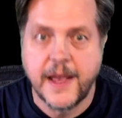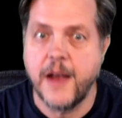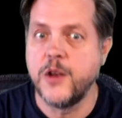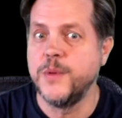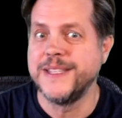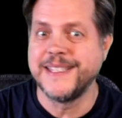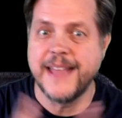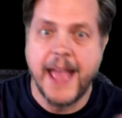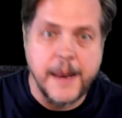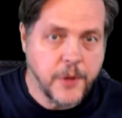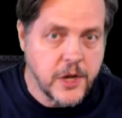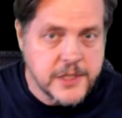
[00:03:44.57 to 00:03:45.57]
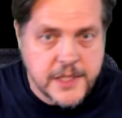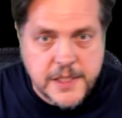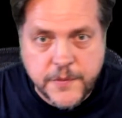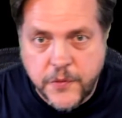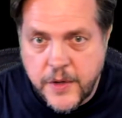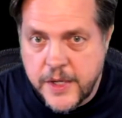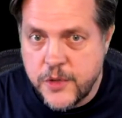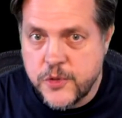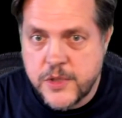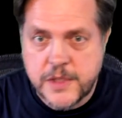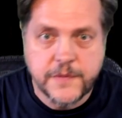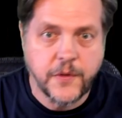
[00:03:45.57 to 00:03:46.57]
How do we sandbox these free
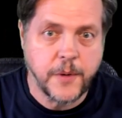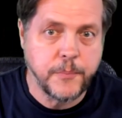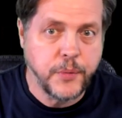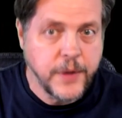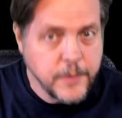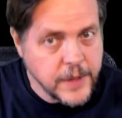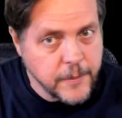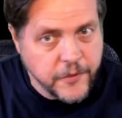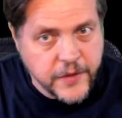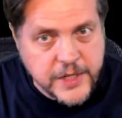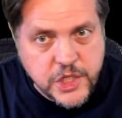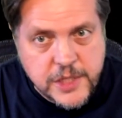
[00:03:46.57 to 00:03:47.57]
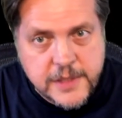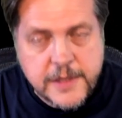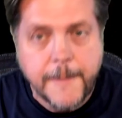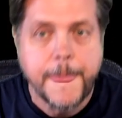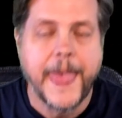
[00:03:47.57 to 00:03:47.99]
users from premium features?